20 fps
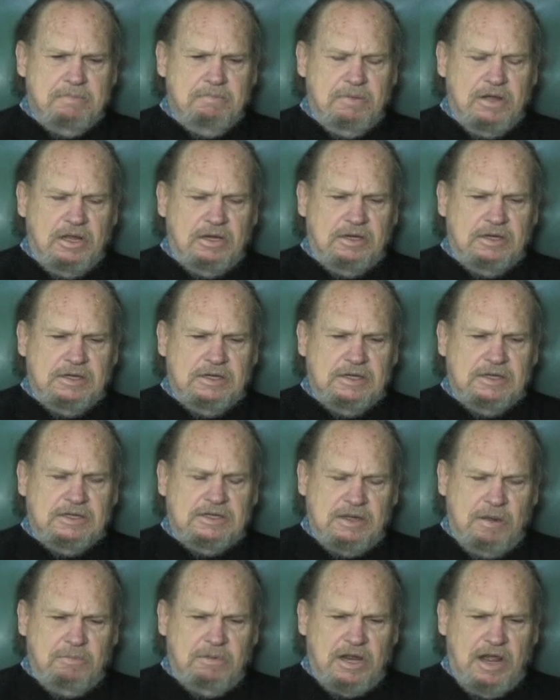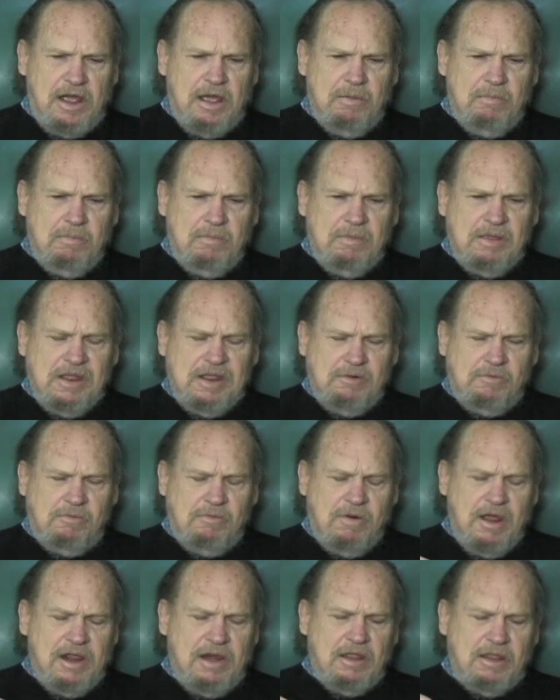But sometime
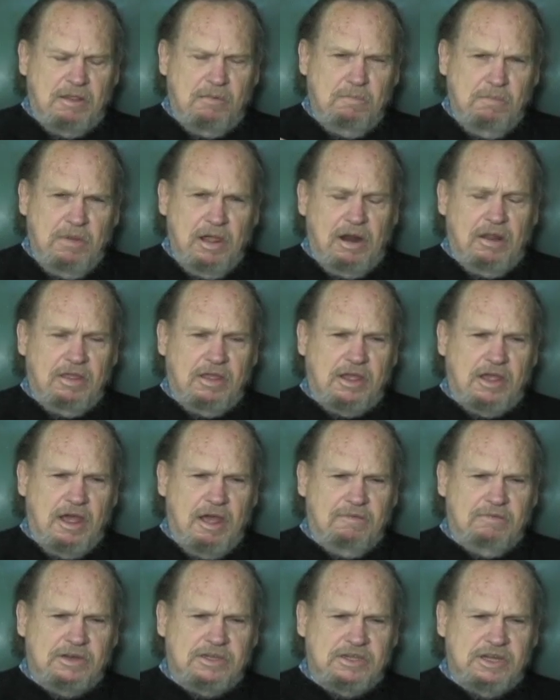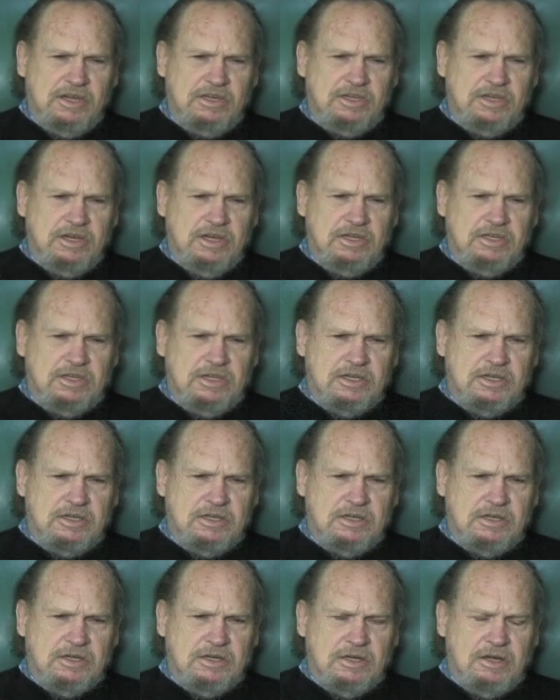right in the middle of the conversation, he
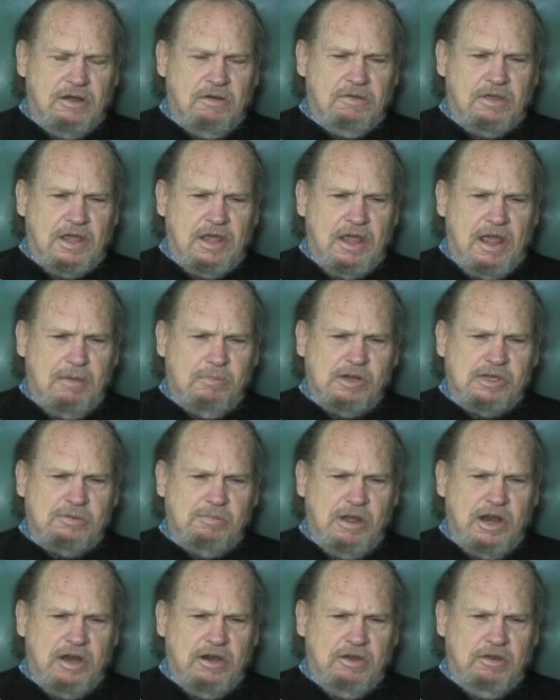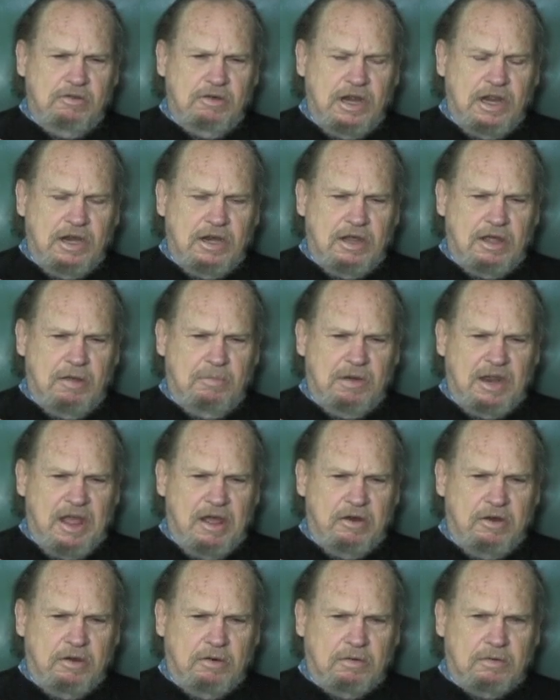says, okay, how much money do you need to come
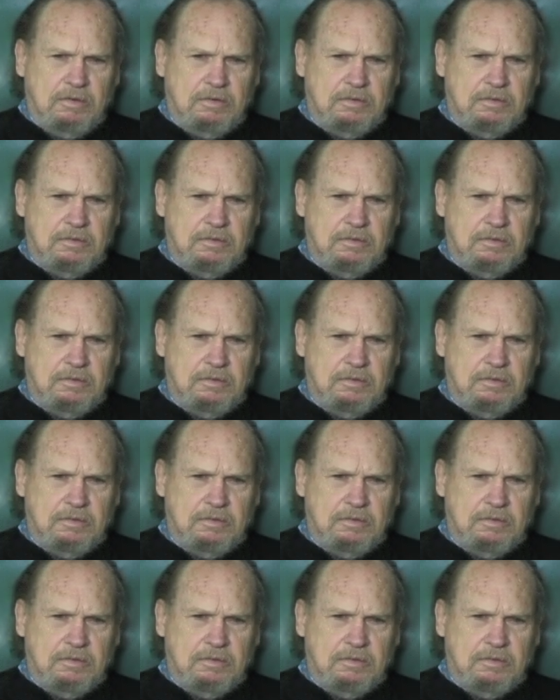down here?